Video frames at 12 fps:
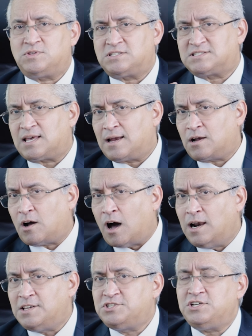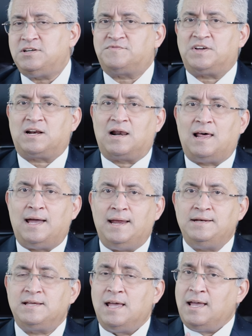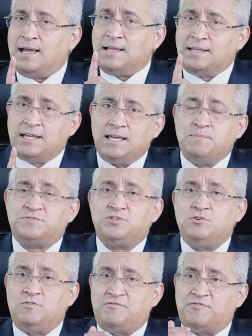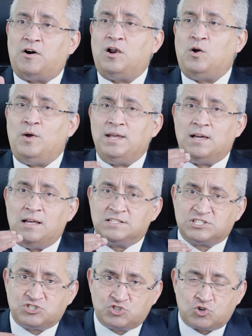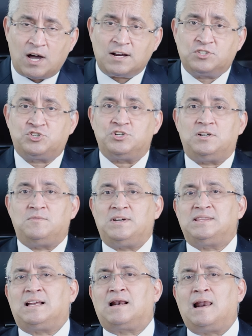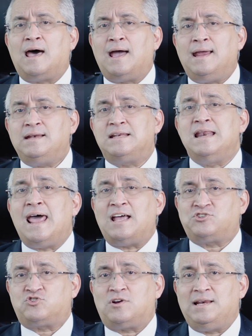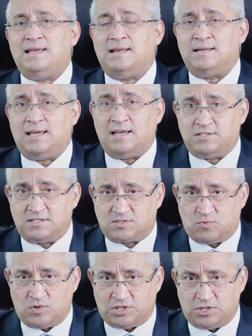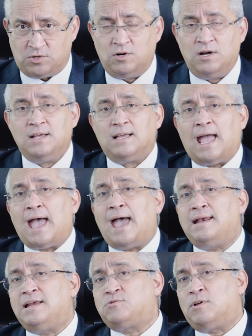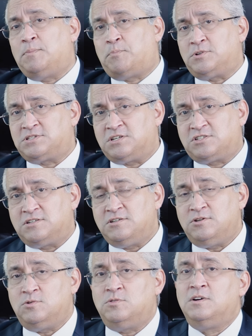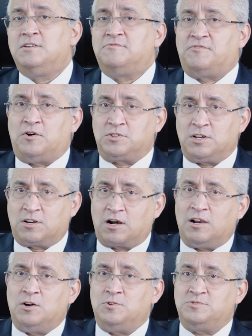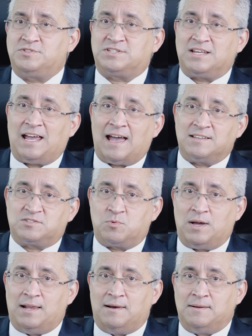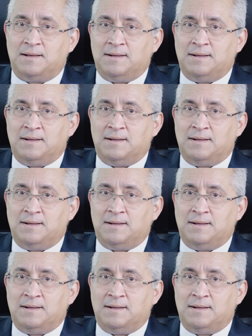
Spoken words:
with the psychology of the client, keeps you following a structure where the client naturally engages with you, and it will position you for the close as well.